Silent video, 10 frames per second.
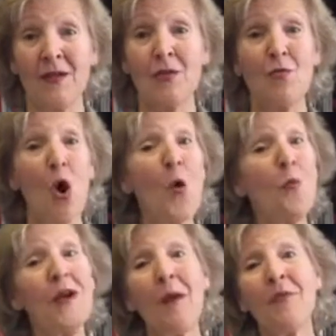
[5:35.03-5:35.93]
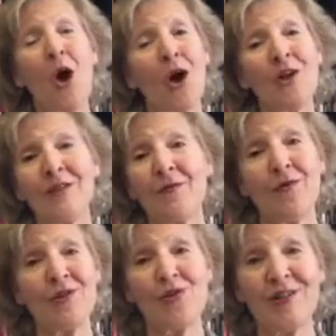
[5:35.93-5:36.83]
to open up the hearts of
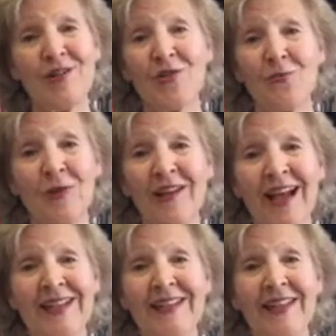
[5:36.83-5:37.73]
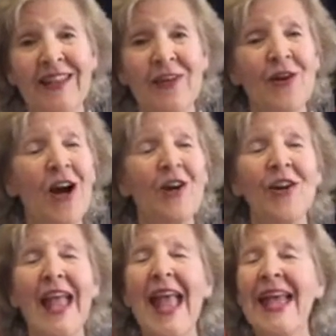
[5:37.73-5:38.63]
Christians to realize that there are
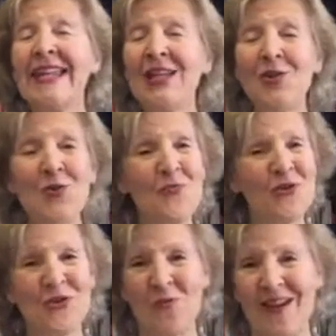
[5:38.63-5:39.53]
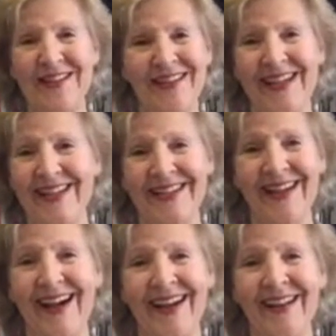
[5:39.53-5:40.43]
any numerous ways to get to
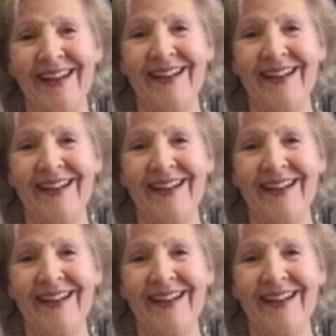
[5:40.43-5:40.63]
God.